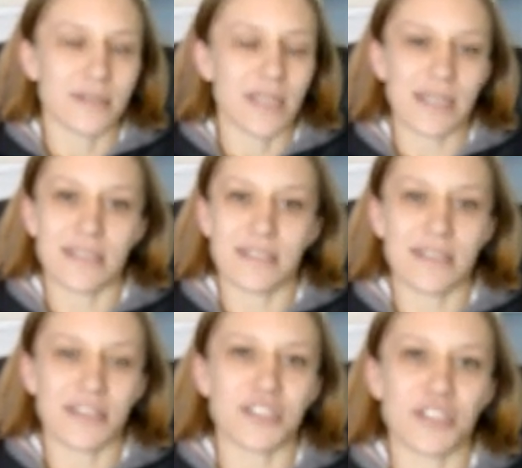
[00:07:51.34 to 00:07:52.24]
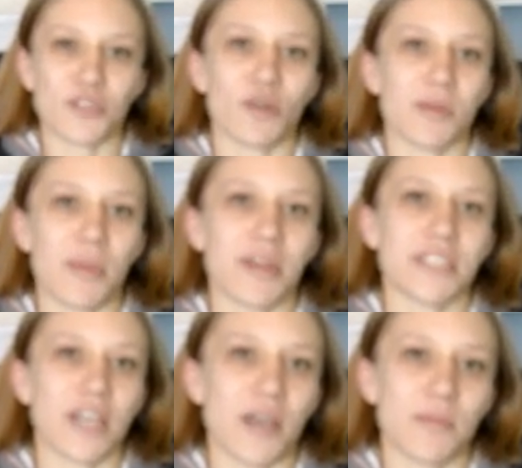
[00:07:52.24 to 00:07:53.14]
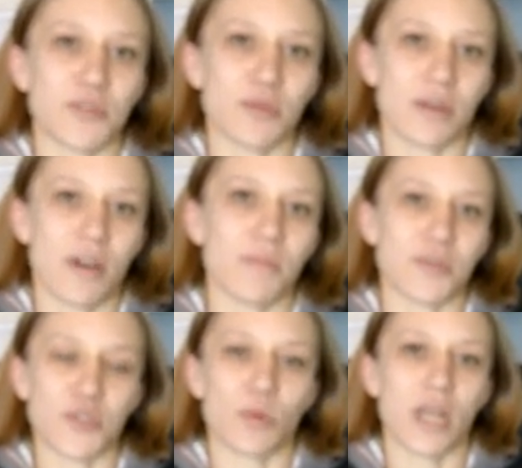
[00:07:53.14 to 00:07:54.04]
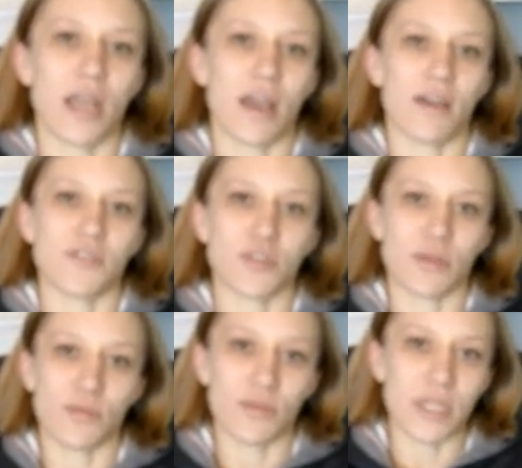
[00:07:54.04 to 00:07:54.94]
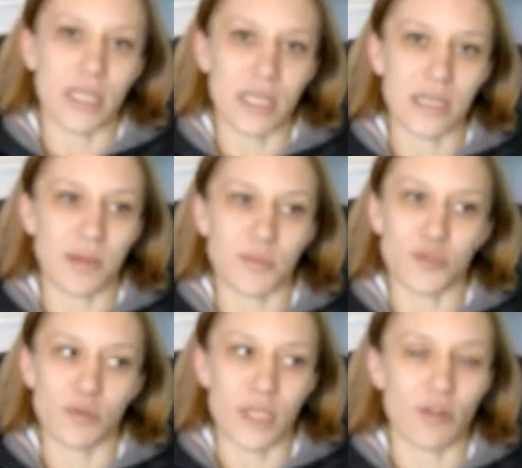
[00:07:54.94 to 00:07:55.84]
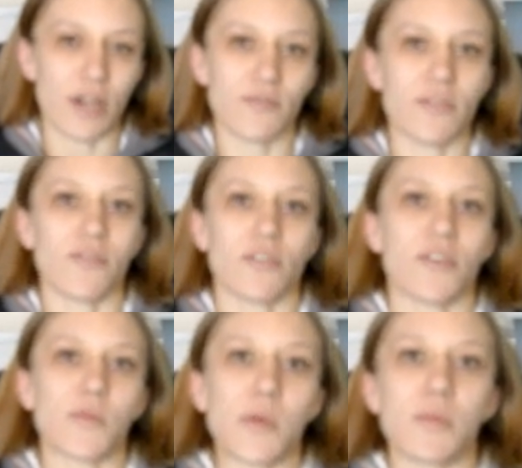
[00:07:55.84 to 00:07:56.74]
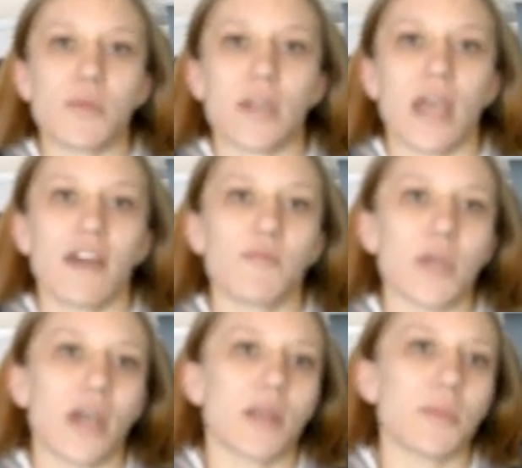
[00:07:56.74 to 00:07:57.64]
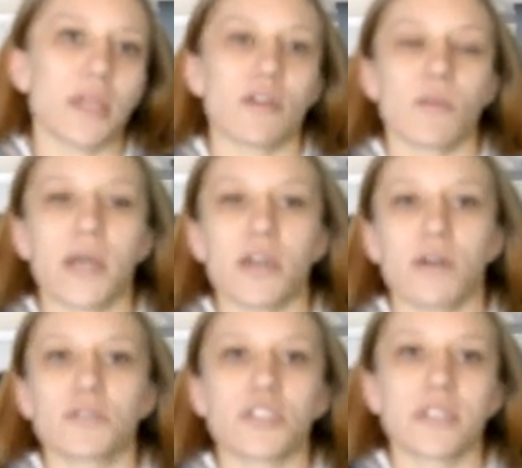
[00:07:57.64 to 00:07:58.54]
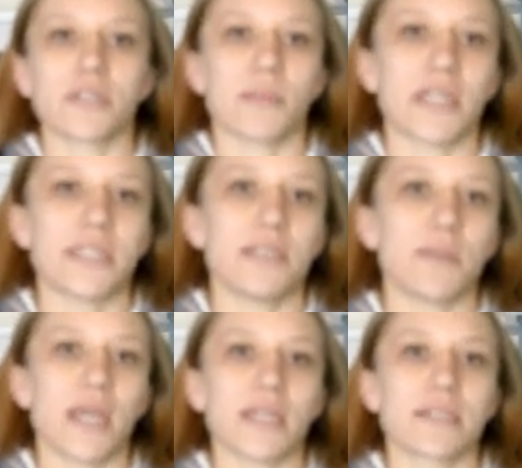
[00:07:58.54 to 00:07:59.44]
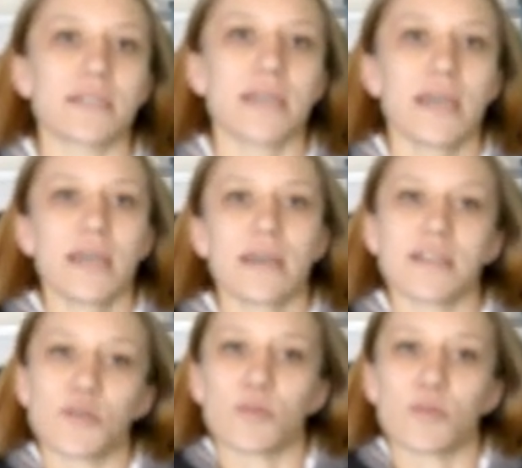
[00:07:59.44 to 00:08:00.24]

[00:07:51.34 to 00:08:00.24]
that's such a short amount of time to accomplish what I have. So it really, I'm truly grateful for all the people that I have behind me and all my coaches and my teammates. Because